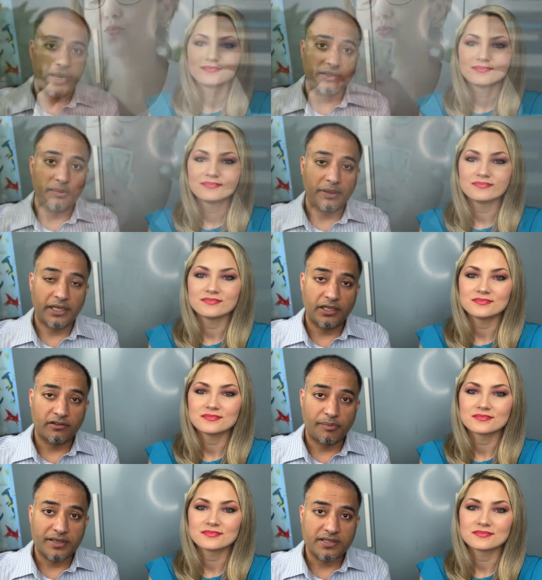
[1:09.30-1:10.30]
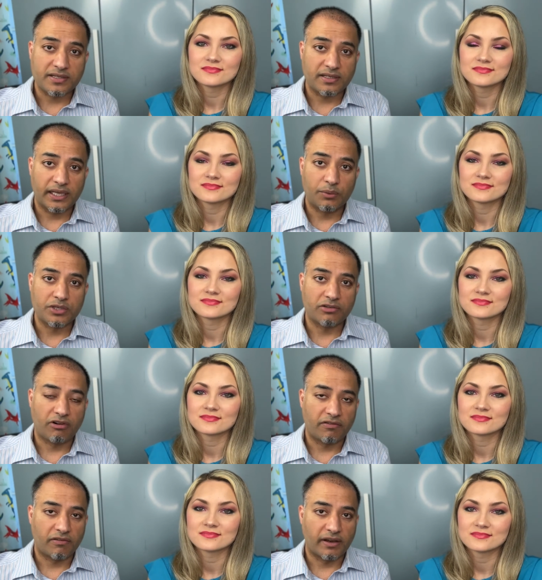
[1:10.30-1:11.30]
Speaker 1: At the beginning of the business, it was a
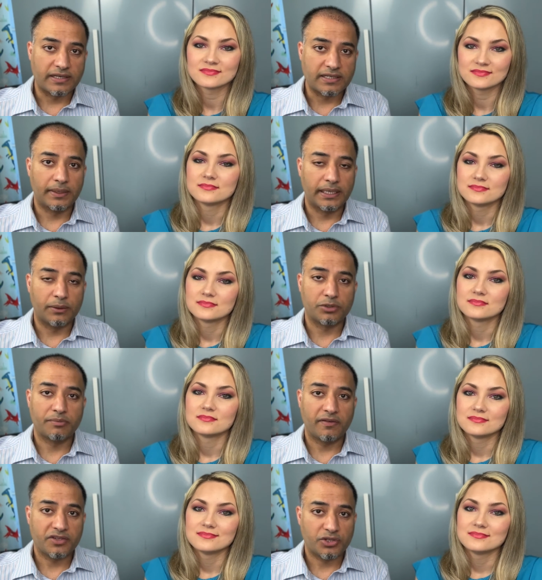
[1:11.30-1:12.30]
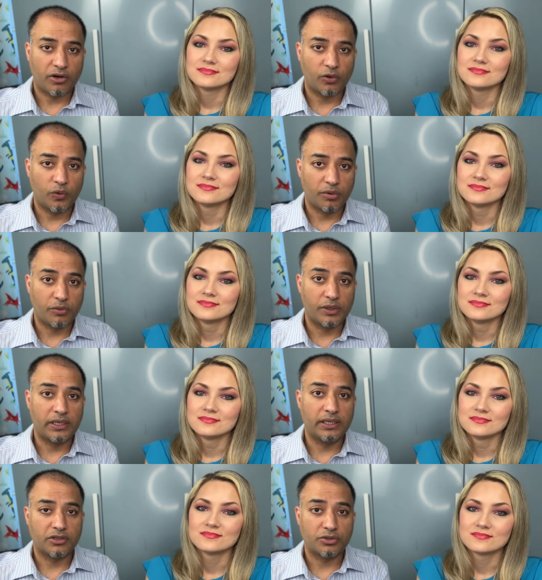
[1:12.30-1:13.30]
rough ride. It was a bit of a struggle, but
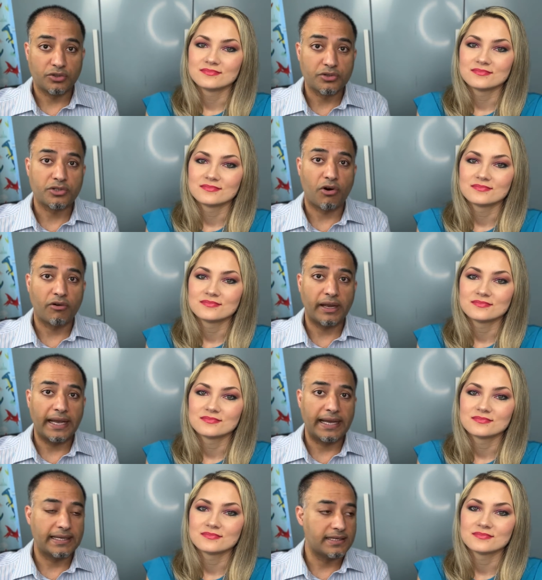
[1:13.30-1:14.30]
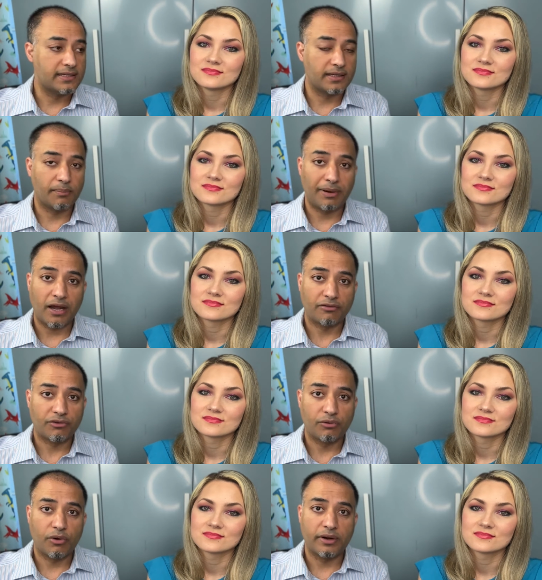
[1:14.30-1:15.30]
we stood strong and plowed
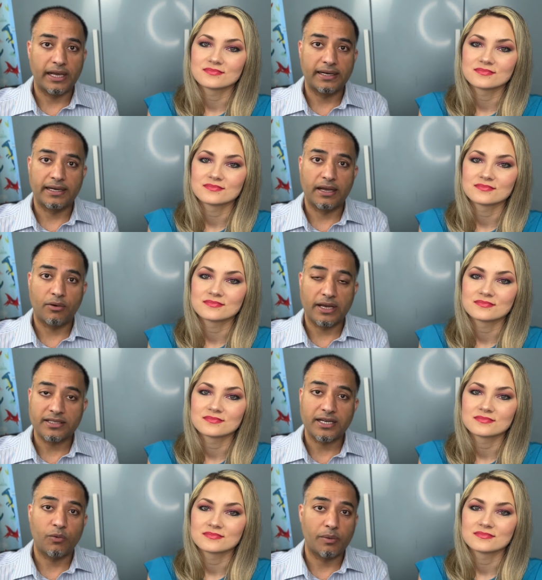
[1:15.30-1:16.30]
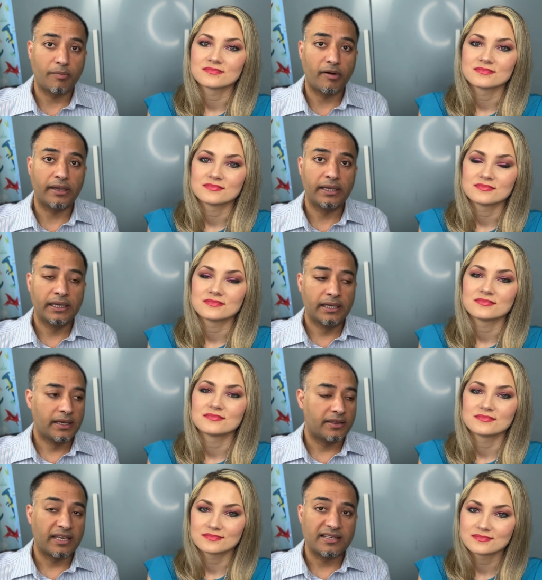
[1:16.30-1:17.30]
through on. And now, as the time went by,
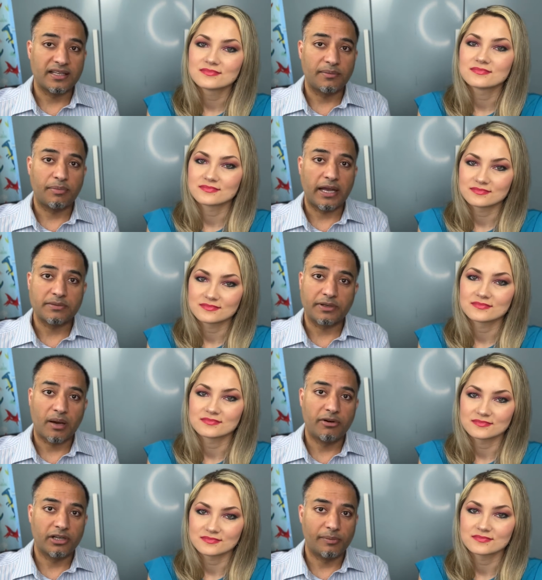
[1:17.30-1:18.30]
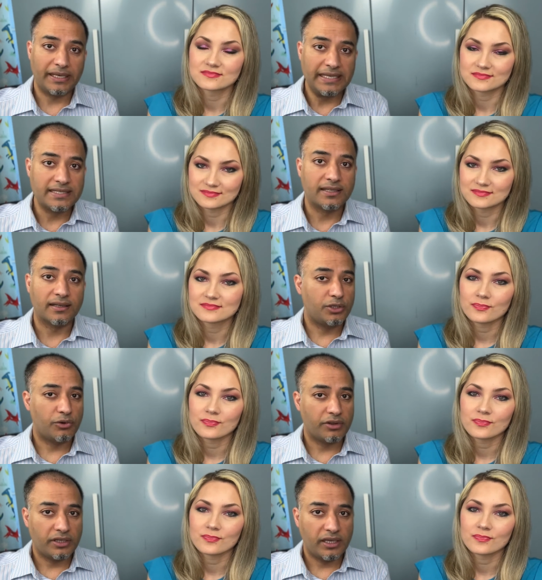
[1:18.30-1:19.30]
things has become a little bit easier.
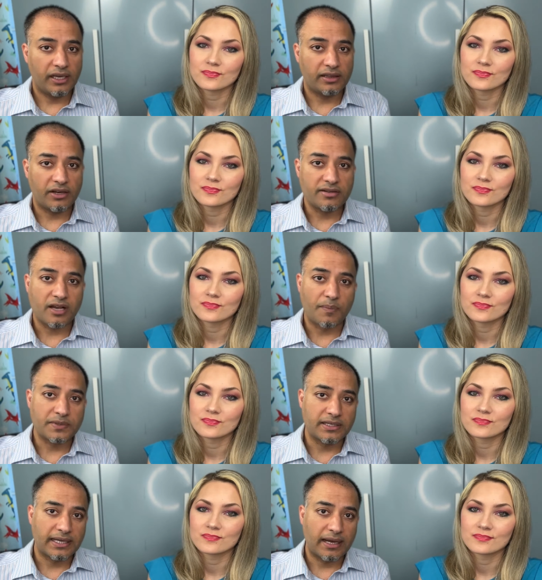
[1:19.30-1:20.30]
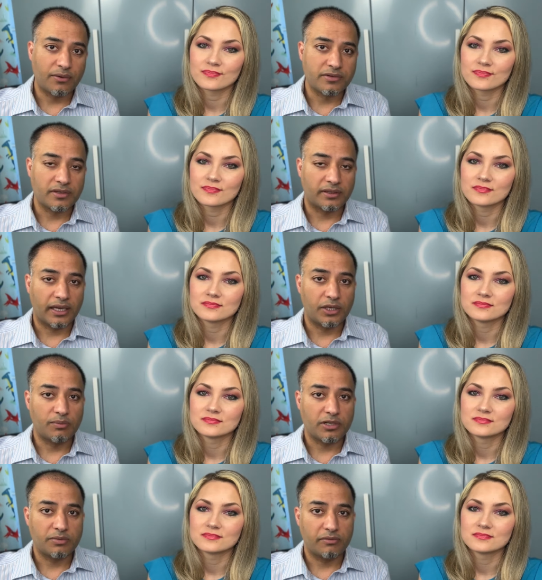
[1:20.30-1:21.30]
During the year, there's ups and downs that you
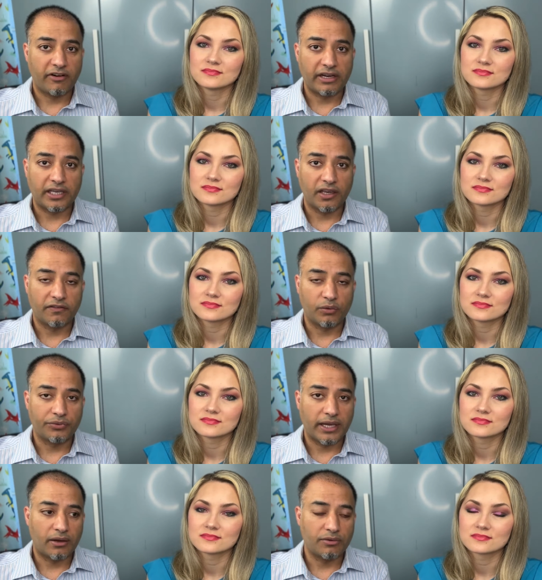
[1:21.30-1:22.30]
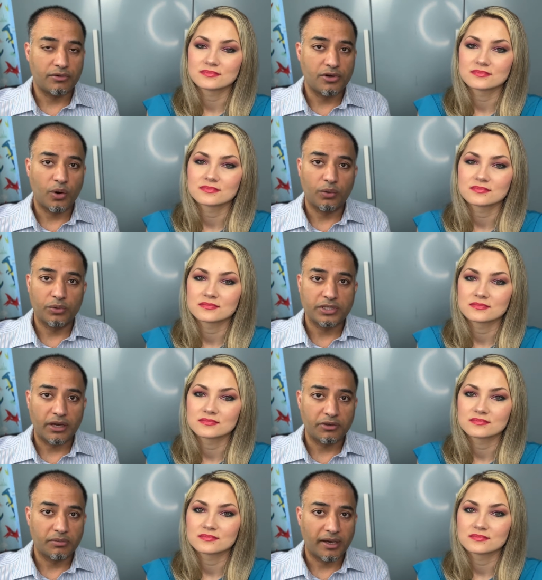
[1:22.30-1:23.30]
must be very careful. Now, no one will
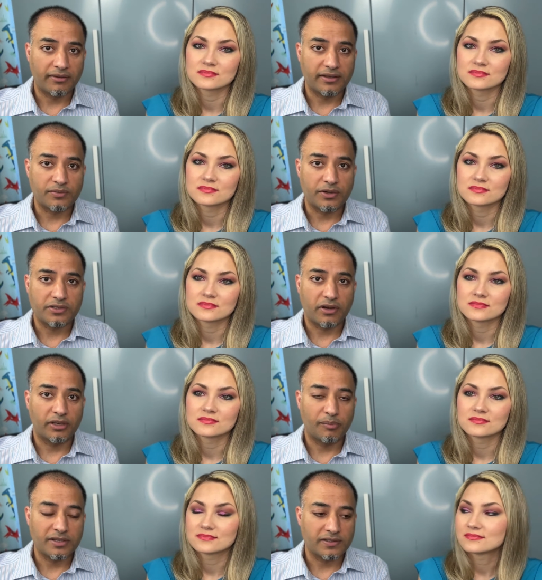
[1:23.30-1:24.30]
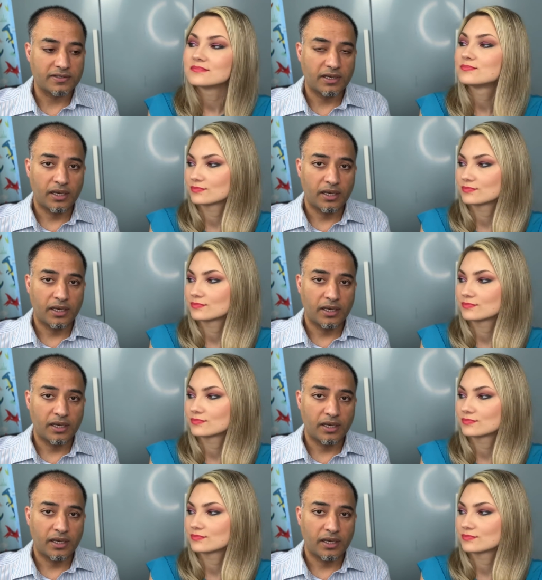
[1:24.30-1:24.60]
tell you about this when you start your business,